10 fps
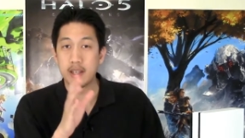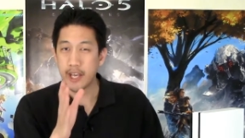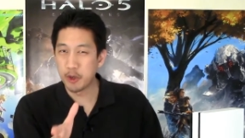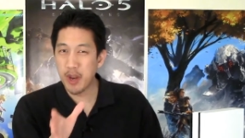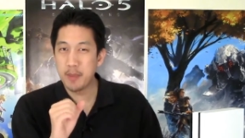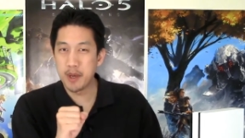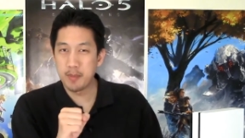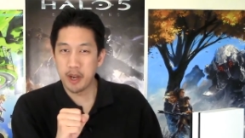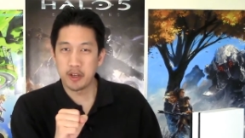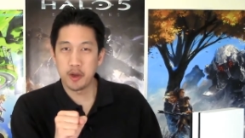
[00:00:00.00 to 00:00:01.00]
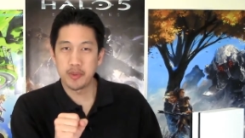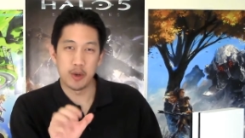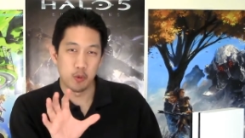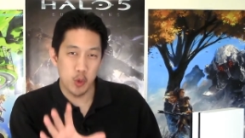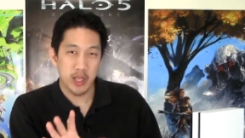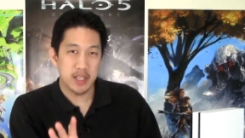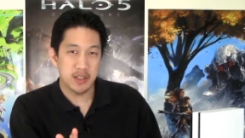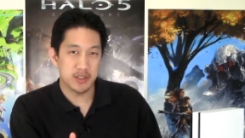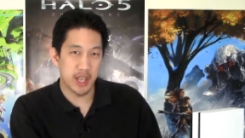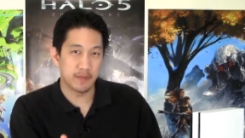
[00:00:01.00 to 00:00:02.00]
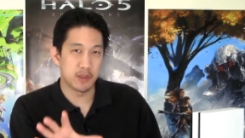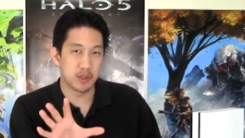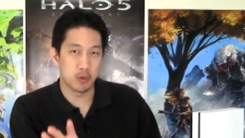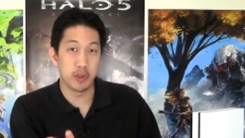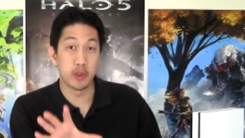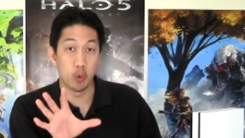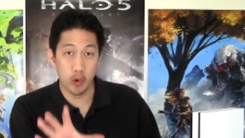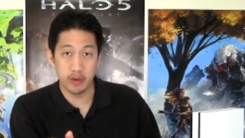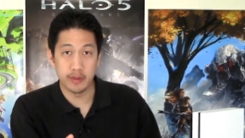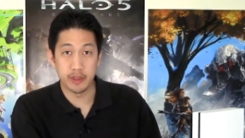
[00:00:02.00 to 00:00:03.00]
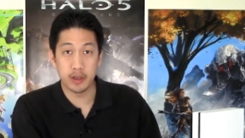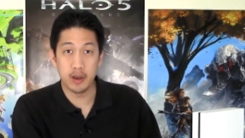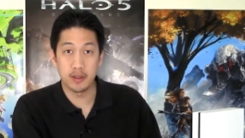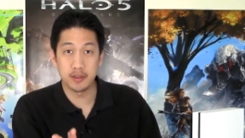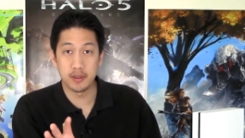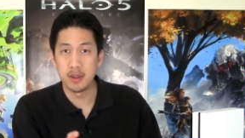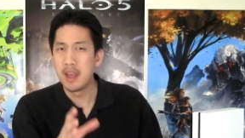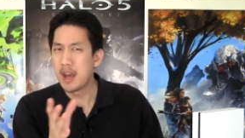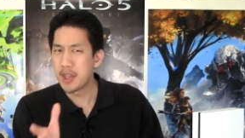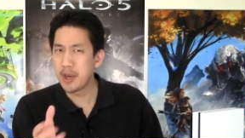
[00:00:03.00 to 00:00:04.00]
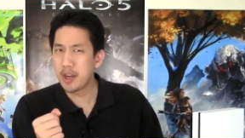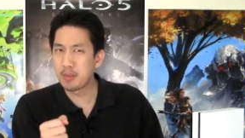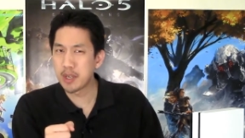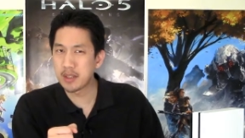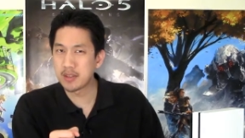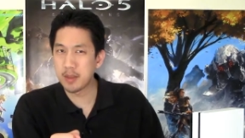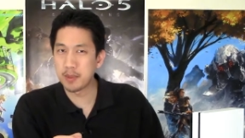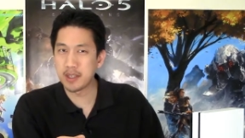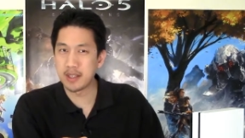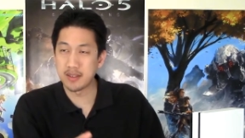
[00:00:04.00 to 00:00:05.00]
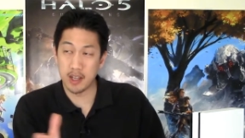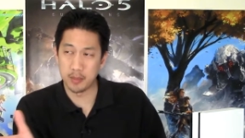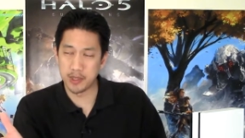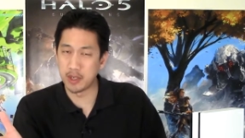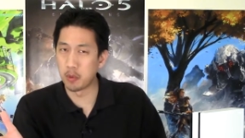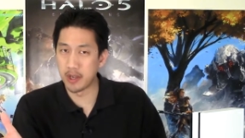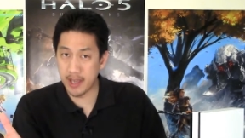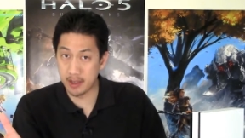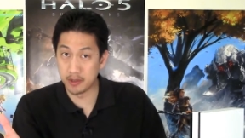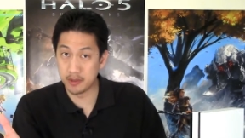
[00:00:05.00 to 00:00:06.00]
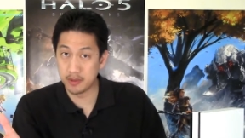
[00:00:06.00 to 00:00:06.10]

Now to wrap up on a note that really doesn't have to do with the worth of the console, I thought I'd bring this up in case it helps anyone else.